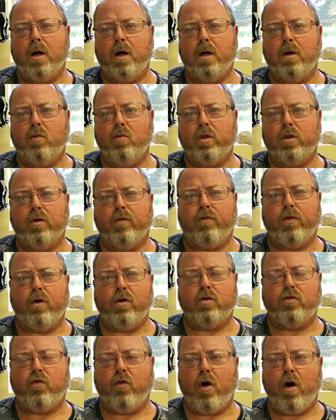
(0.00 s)
with the
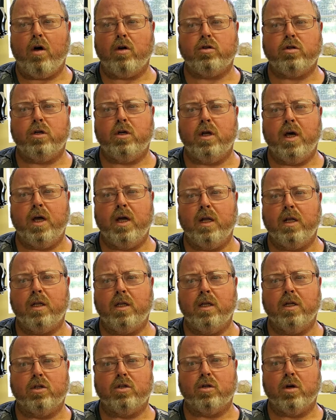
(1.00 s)
first frost
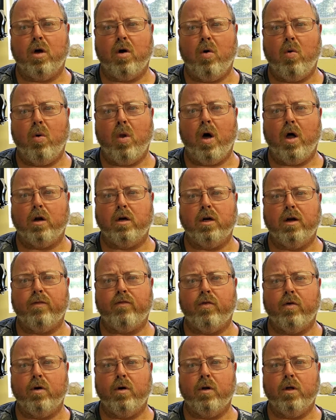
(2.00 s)
date that's a whole lot
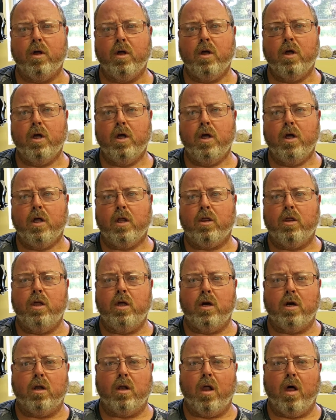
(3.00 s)
different
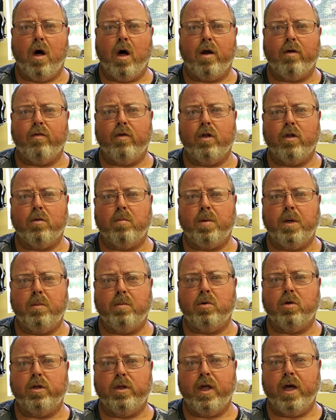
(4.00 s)
than a lot of other
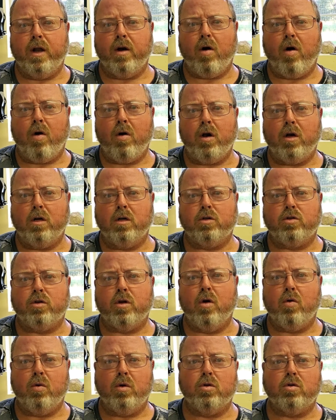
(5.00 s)
people in that hardiness
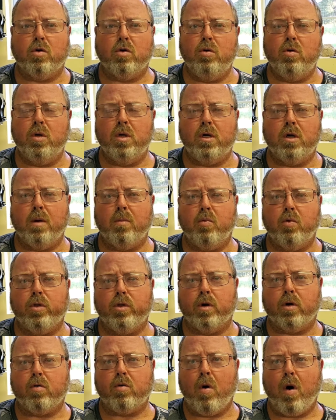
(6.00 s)
zone, and so you end up
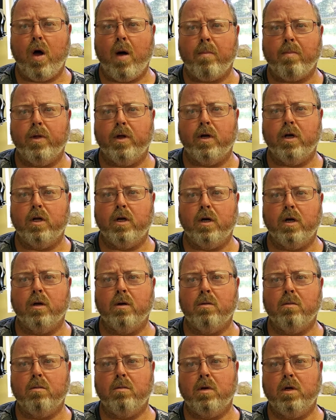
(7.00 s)
with a crop that
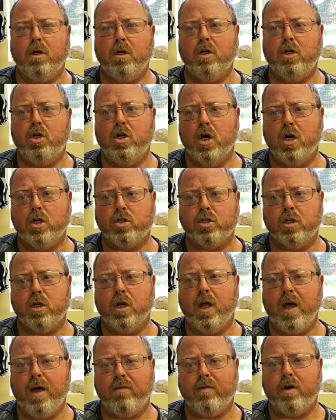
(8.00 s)
doesn't
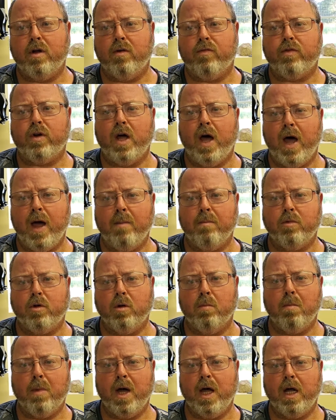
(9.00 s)
have enough time to
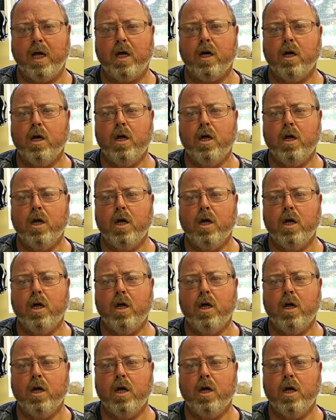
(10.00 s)
make.